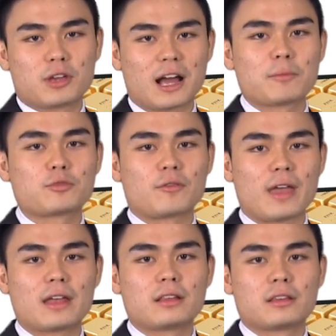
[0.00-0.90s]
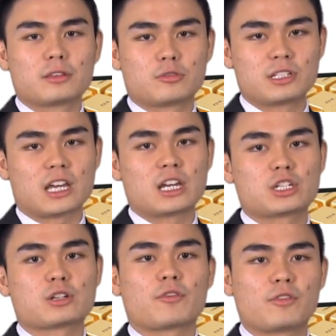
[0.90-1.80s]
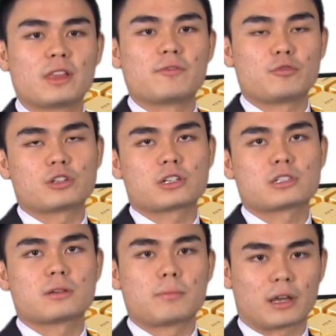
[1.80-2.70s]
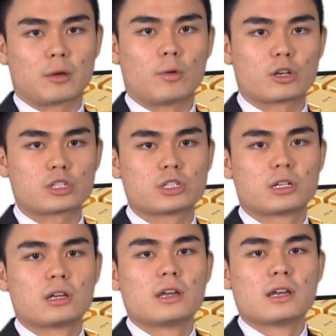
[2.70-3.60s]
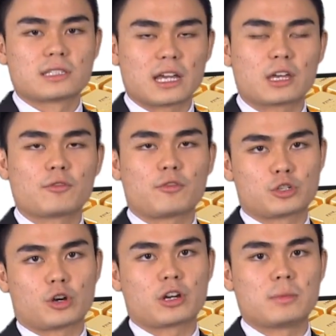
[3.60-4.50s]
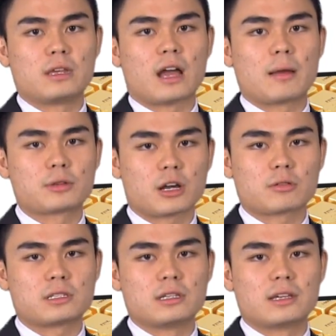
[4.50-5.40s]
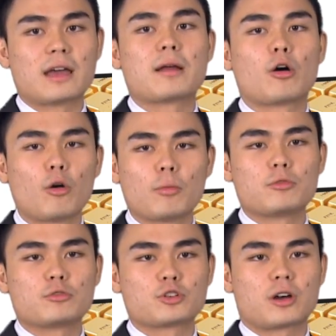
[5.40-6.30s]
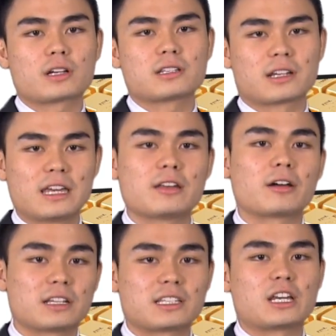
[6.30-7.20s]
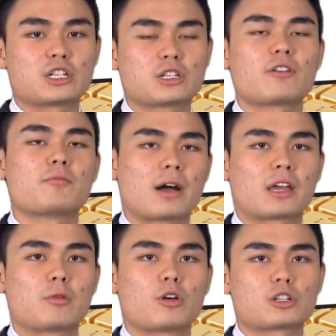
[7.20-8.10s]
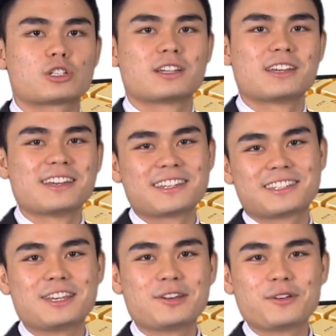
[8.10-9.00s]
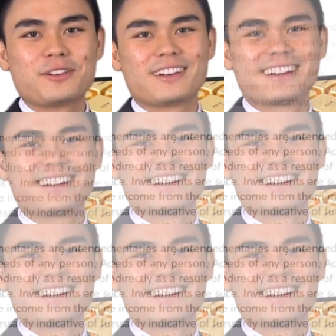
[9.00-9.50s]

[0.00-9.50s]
We come to an end to this edition of Phillip Futures Market Watch. Thank you for joining me. I'm Shao, and I hope you join us again in our next edition of Market Watch. See you!